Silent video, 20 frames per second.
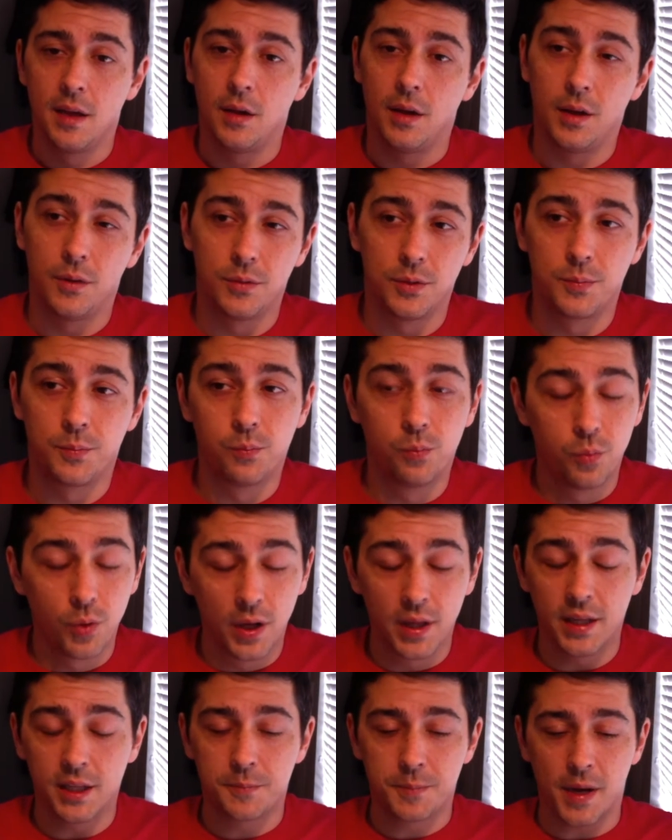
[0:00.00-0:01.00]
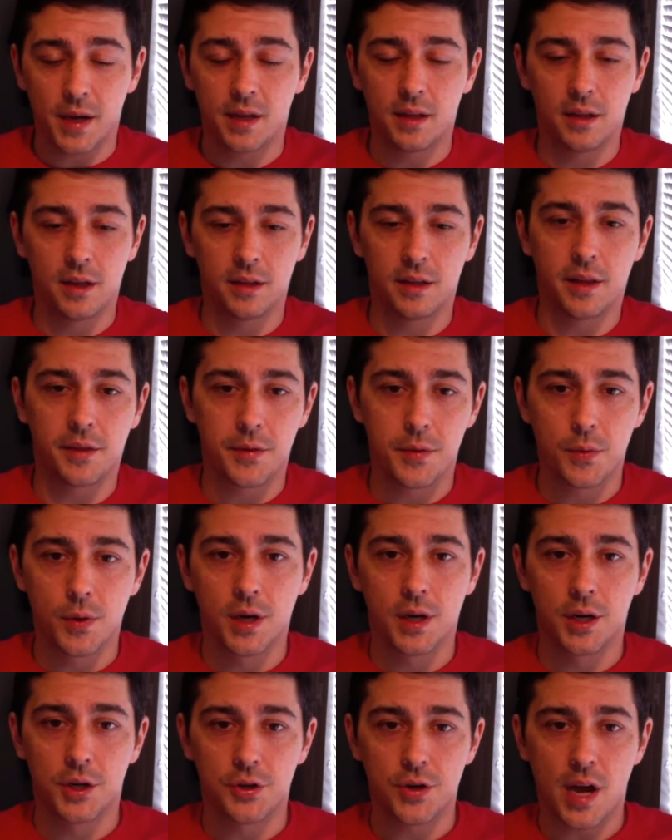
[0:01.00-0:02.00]
It was really speculated that they
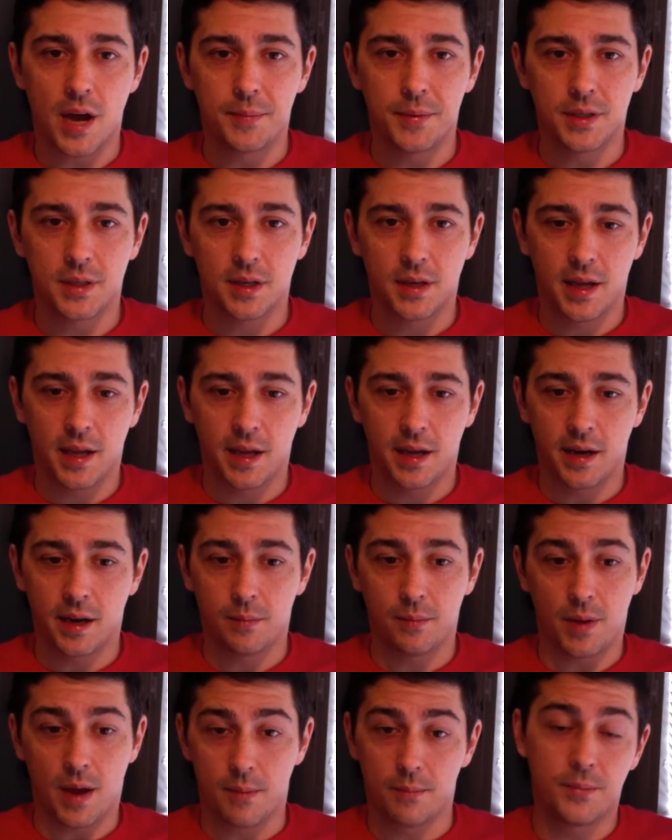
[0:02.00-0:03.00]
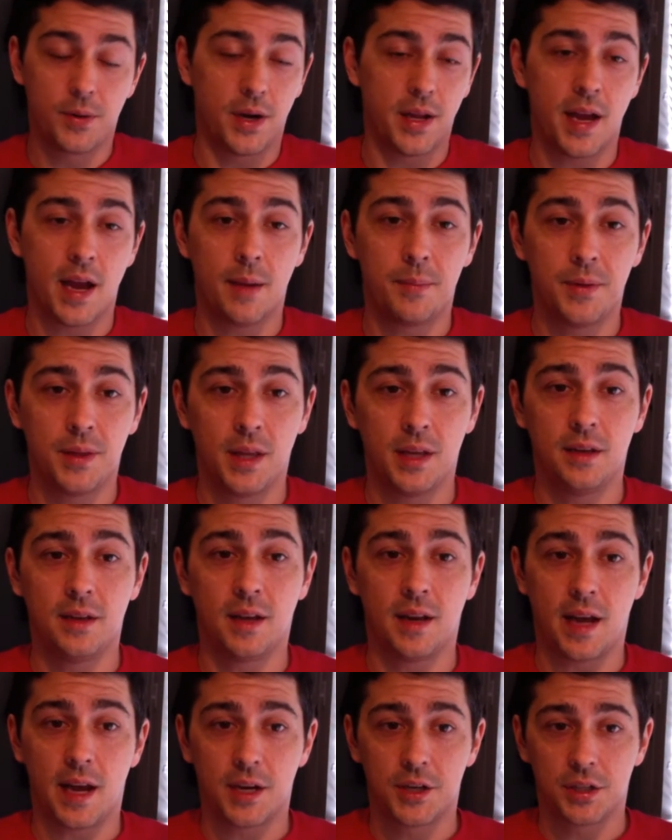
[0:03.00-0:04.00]
were going to drop it today, and I'm, I'm pretty happy they
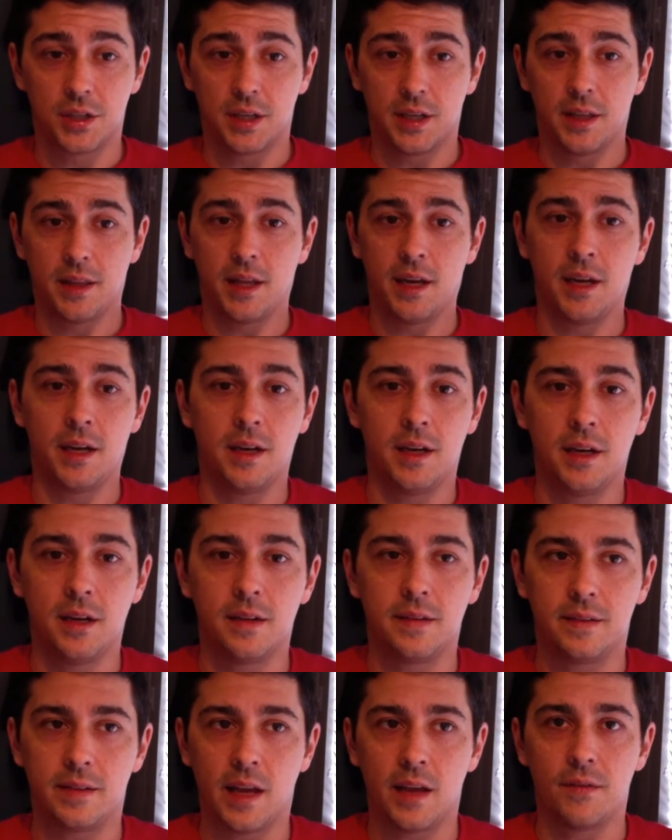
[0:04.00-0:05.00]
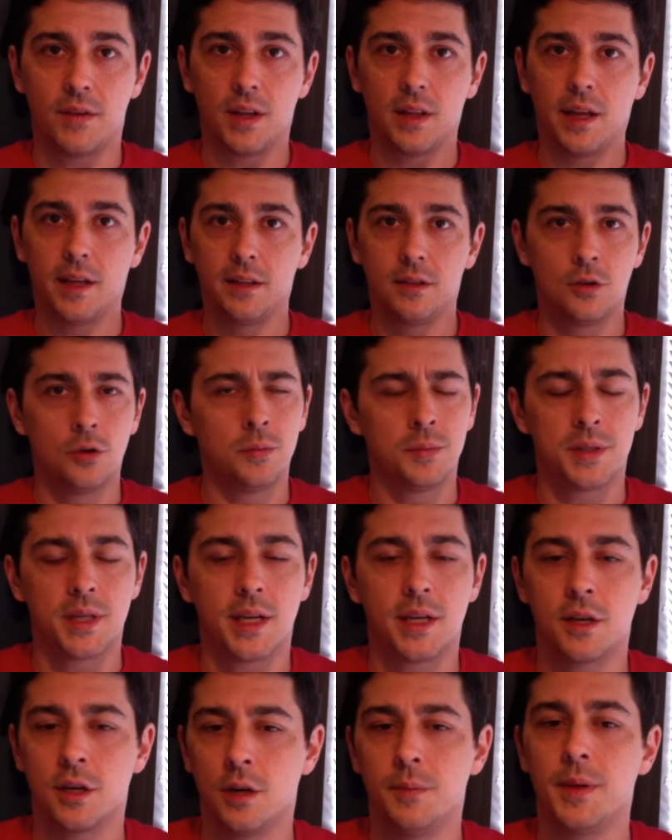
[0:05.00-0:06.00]
did, actually. They didn't need to save it. Like,
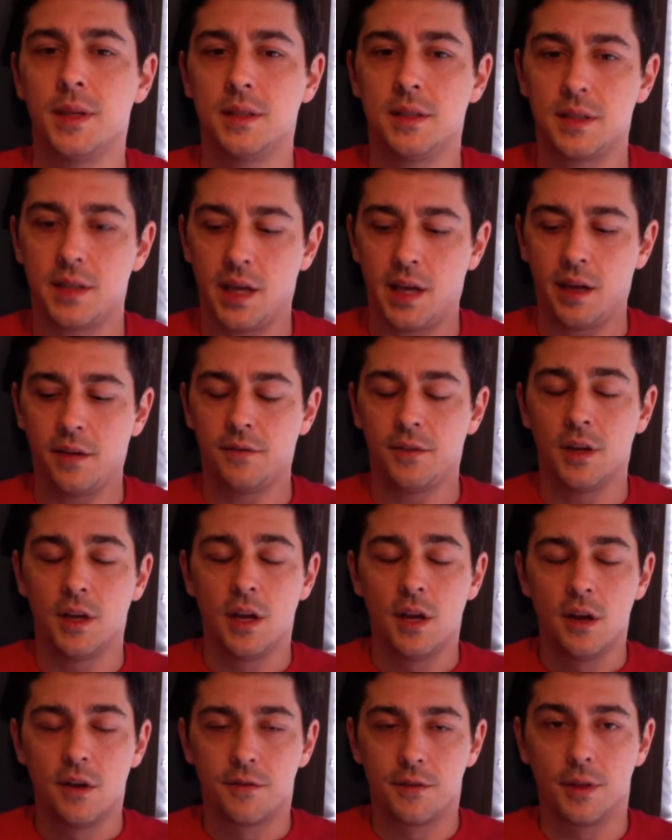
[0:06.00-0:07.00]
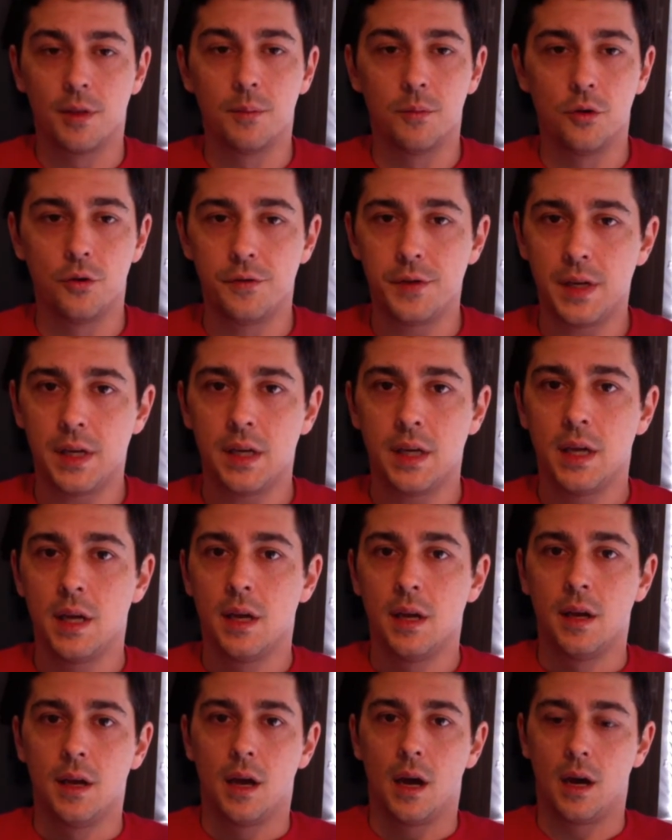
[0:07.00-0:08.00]
Doomsday could have been saved for the movie,
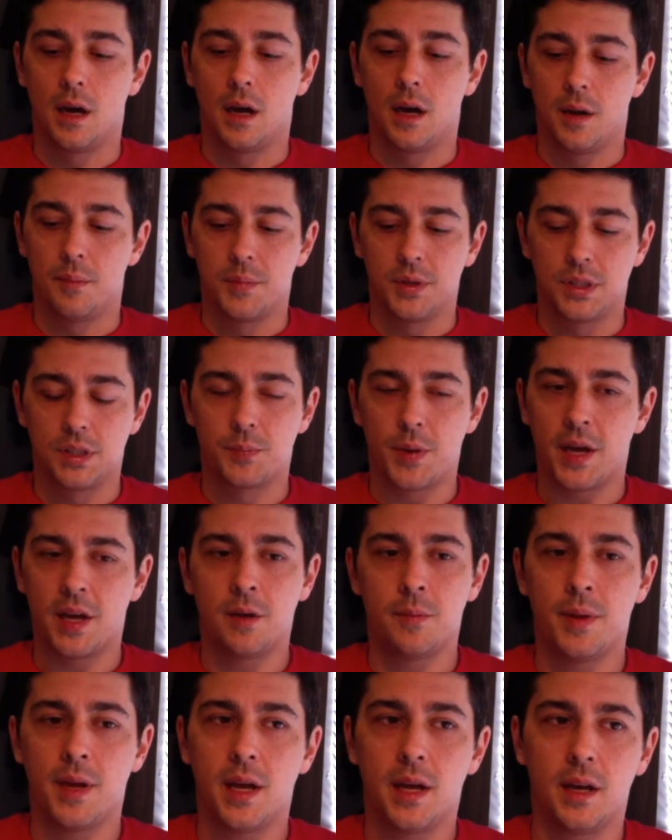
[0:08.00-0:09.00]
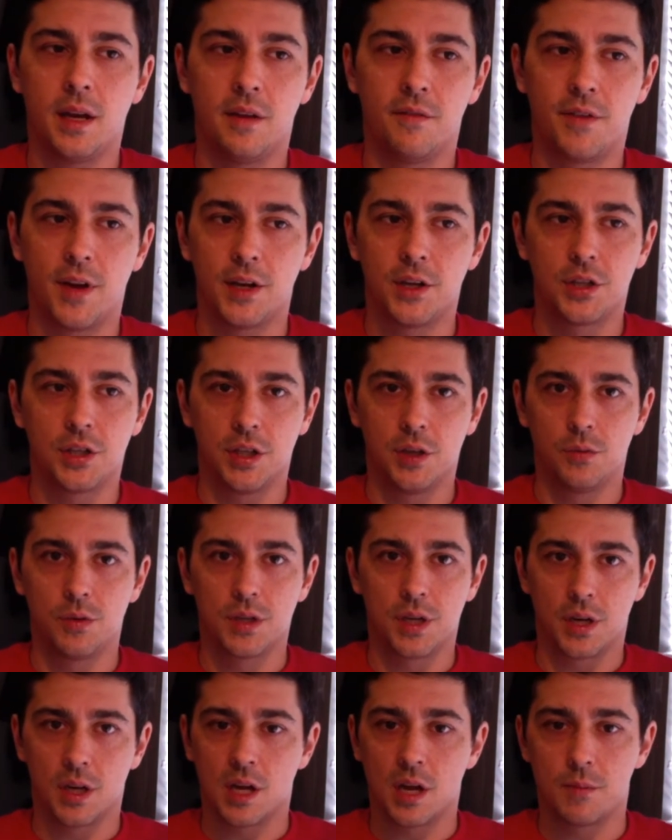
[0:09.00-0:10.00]
uh, but Spider-Man eventually was
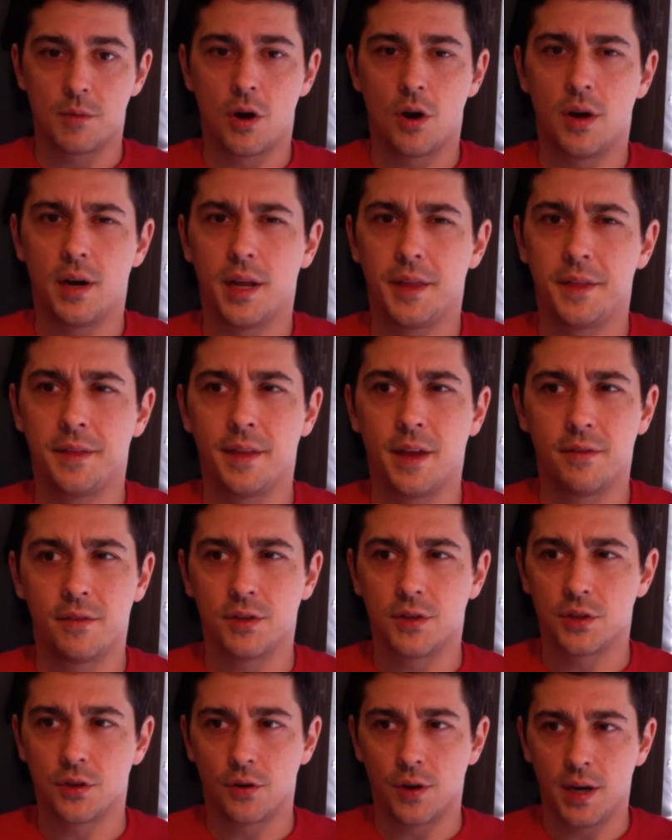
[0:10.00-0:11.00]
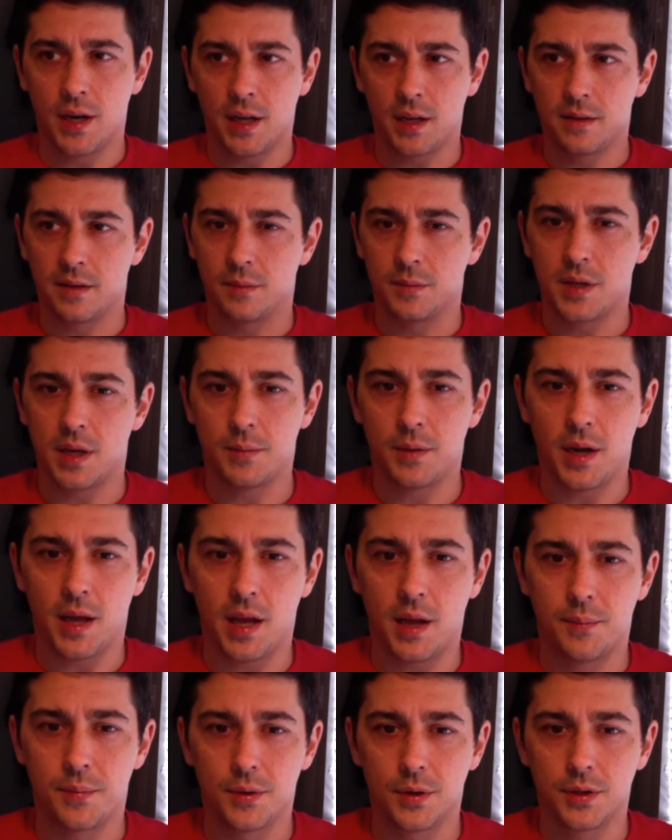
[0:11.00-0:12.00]
going to come out, and I think they have a screening sometime in
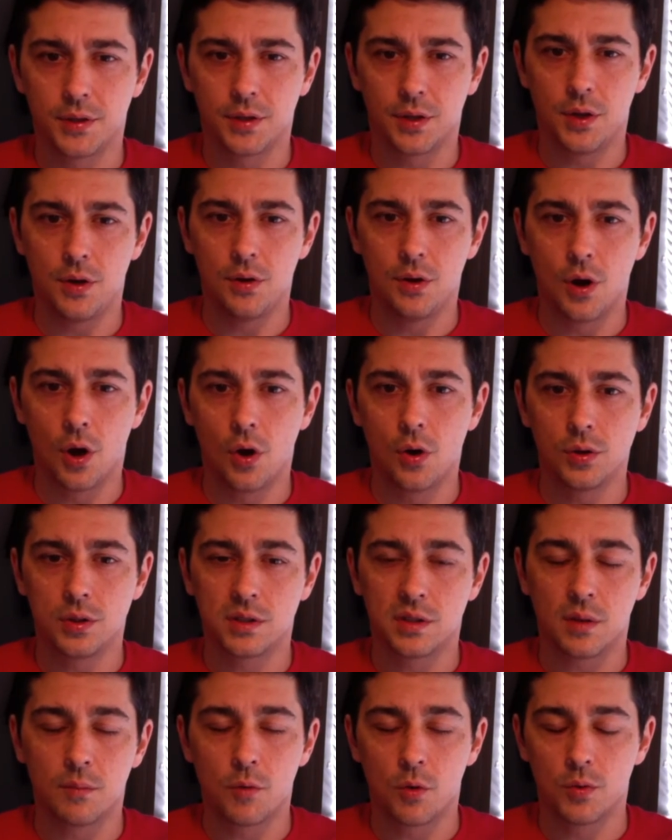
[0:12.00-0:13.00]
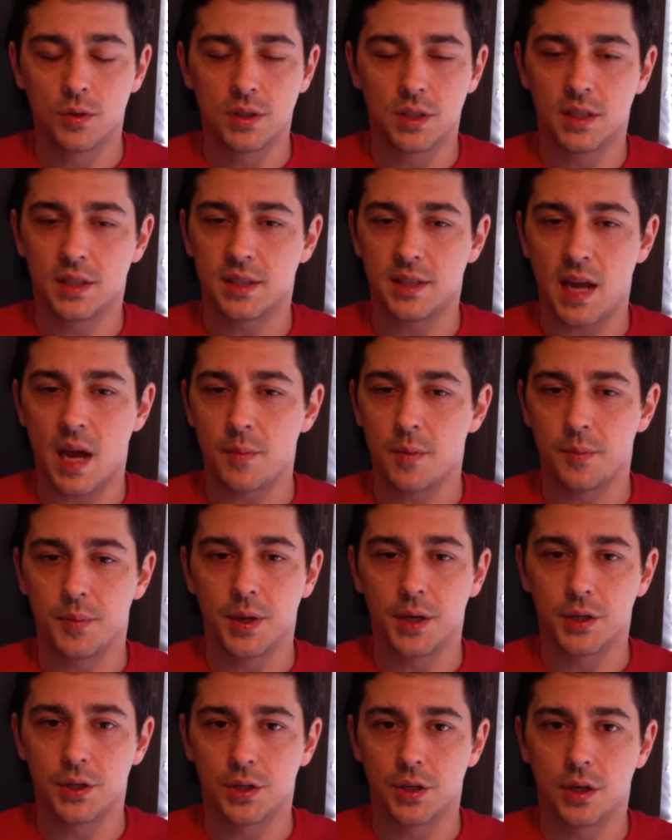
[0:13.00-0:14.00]
April, so you know someone was going to snap a
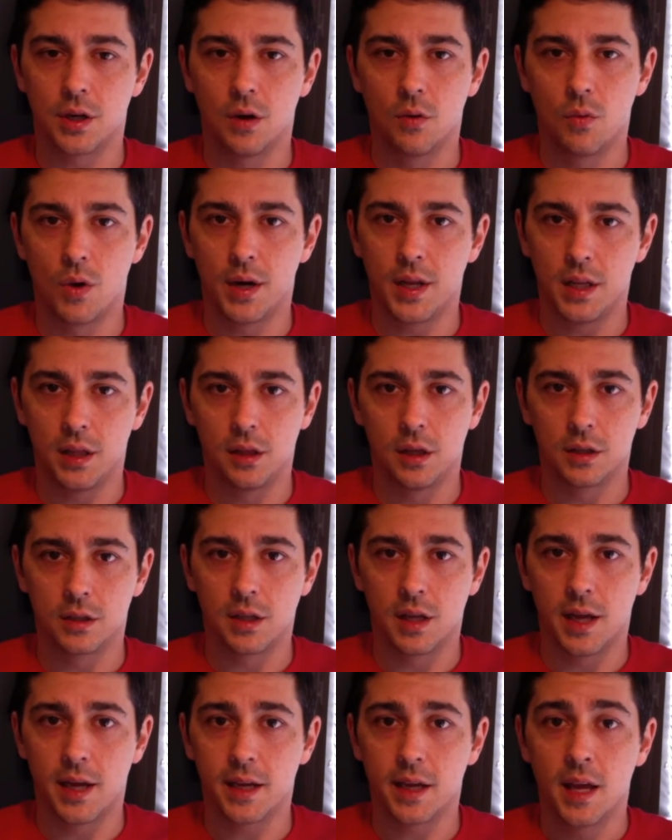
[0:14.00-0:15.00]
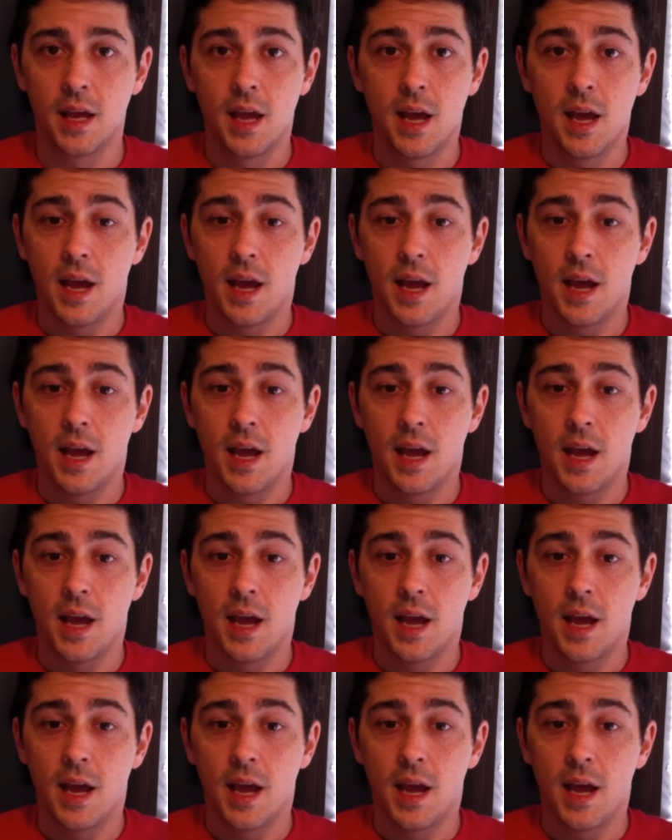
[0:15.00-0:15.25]
picture of what he looked like.